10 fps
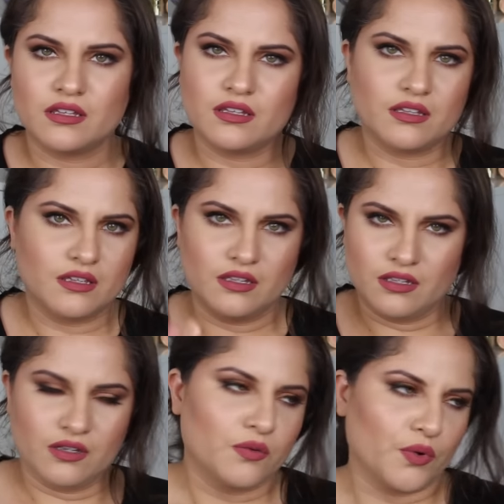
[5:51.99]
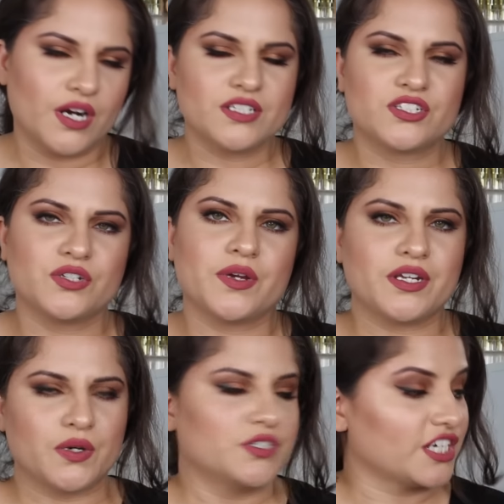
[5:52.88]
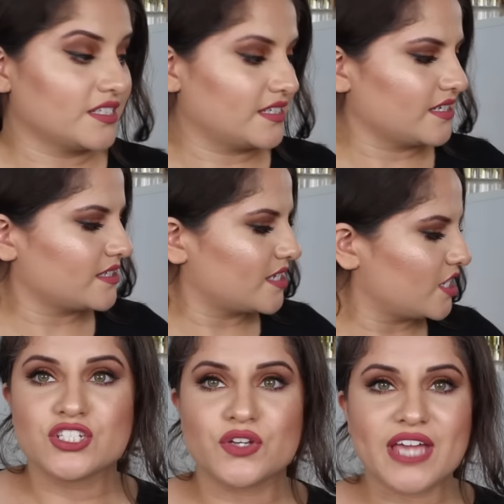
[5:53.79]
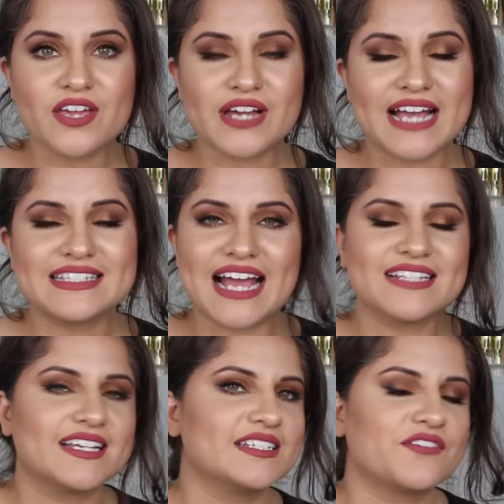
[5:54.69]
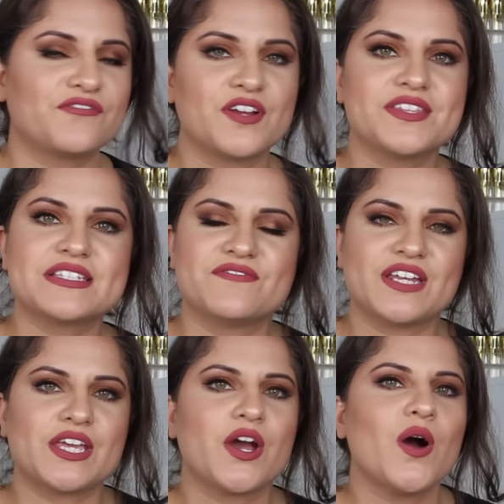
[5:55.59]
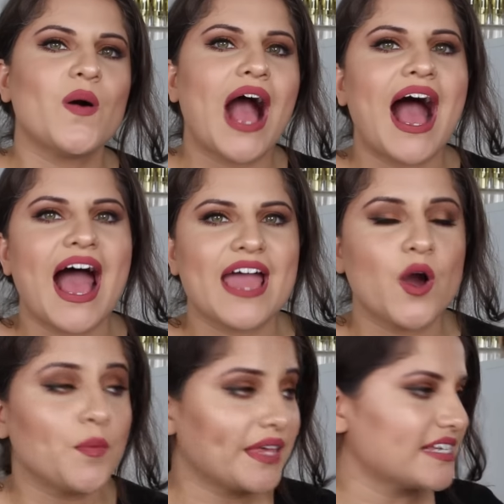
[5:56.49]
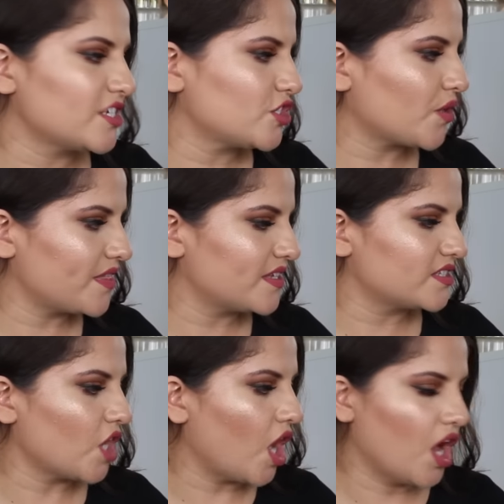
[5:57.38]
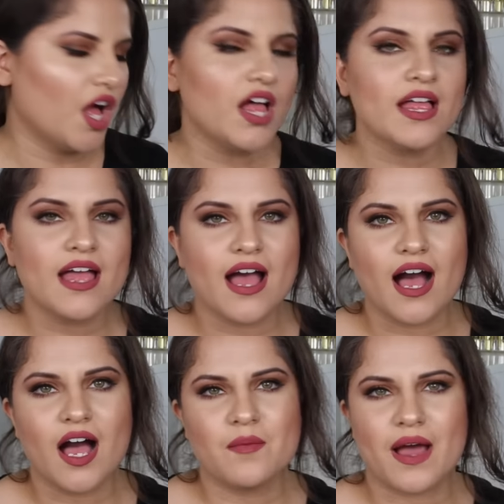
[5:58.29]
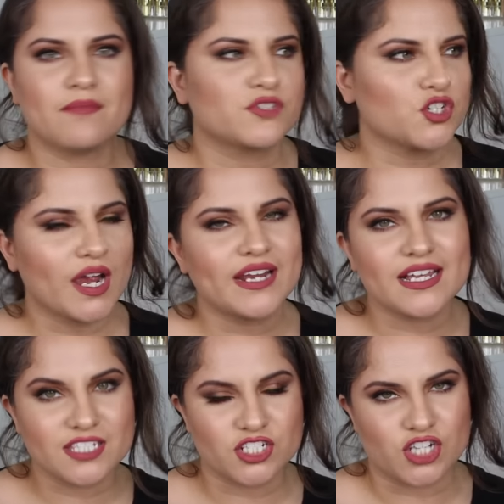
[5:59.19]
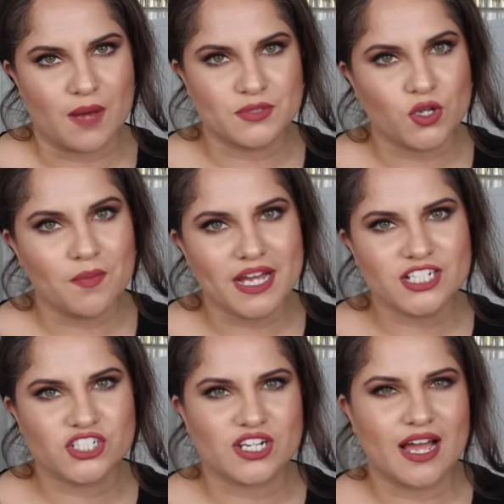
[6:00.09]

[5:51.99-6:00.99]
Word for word: God. Words do it no justice. So yeah, you guys, that does it for this video. I hope you guys enjoyed this haul. Um, I'm trying not to shop so much.